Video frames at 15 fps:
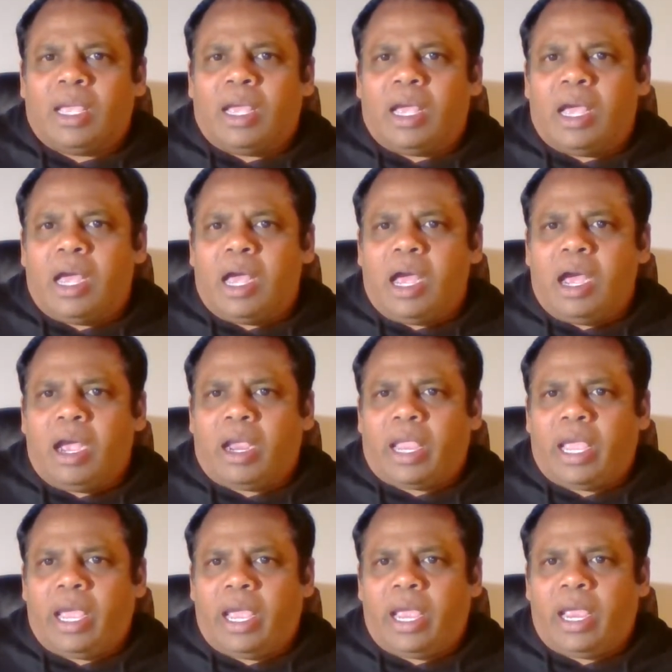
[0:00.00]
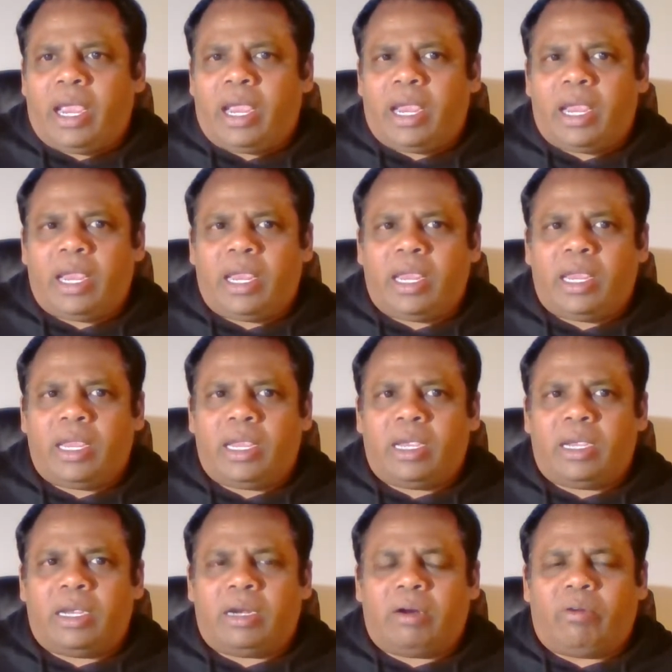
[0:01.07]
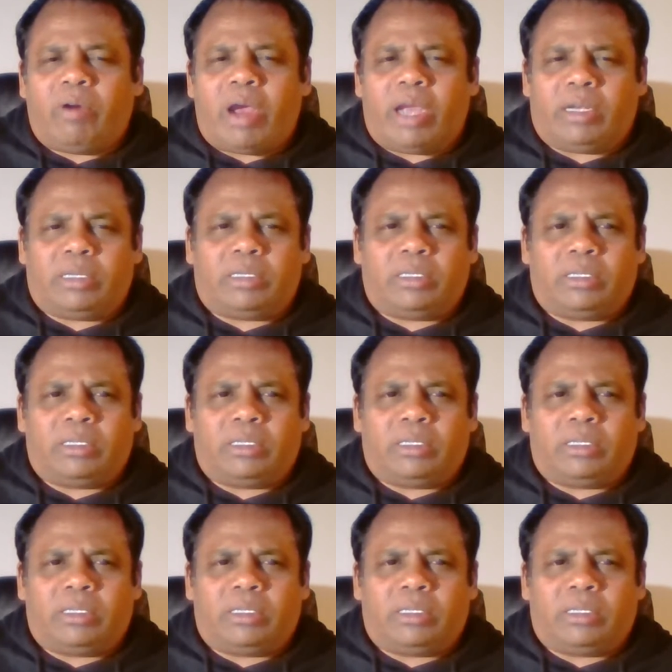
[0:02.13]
Okay, right.